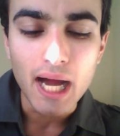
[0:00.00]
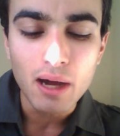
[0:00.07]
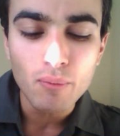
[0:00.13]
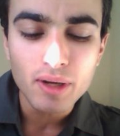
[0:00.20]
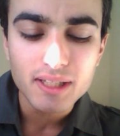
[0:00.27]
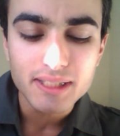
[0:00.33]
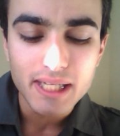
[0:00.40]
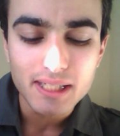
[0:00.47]
I
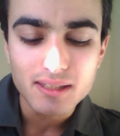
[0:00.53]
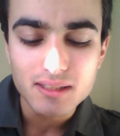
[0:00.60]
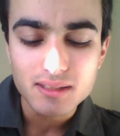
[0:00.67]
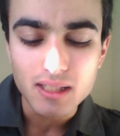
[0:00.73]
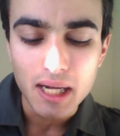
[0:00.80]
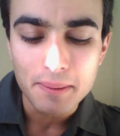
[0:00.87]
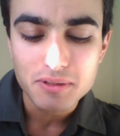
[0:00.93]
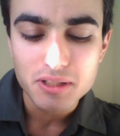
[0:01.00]
want to take this
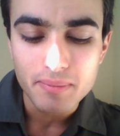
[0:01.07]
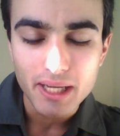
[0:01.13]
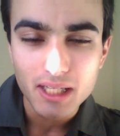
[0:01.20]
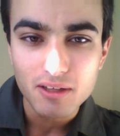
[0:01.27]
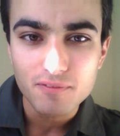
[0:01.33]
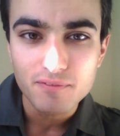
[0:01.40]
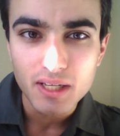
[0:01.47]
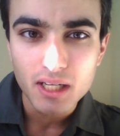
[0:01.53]
time to make
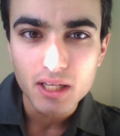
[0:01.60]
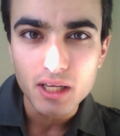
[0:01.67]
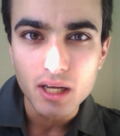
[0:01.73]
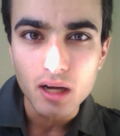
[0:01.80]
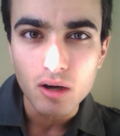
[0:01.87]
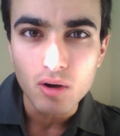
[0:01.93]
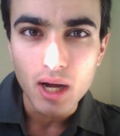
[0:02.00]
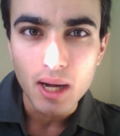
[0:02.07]
a
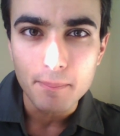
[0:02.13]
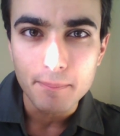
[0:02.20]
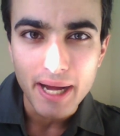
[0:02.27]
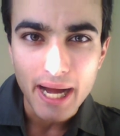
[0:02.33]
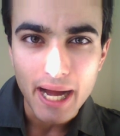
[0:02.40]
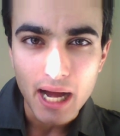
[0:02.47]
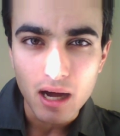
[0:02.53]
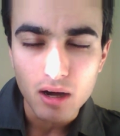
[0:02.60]
video
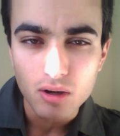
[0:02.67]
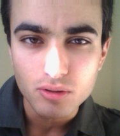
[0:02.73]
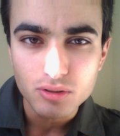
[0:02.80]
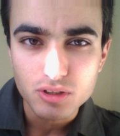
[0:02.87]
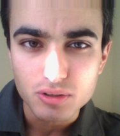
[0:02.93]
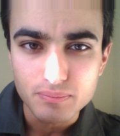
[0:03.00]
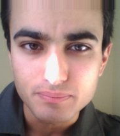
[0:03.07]
about